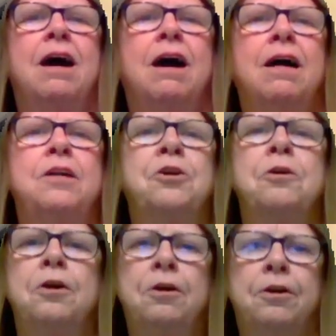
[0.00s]
On
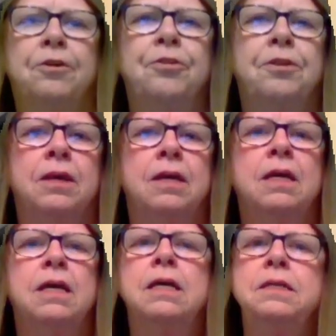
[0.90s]
Earth,
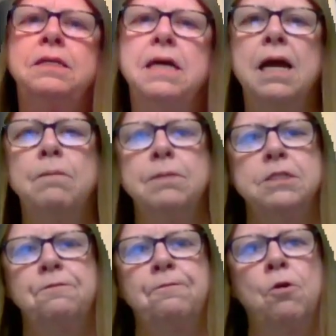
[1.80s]

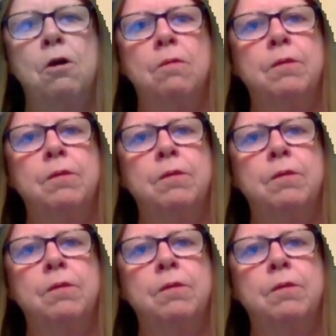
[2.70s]
diamonds form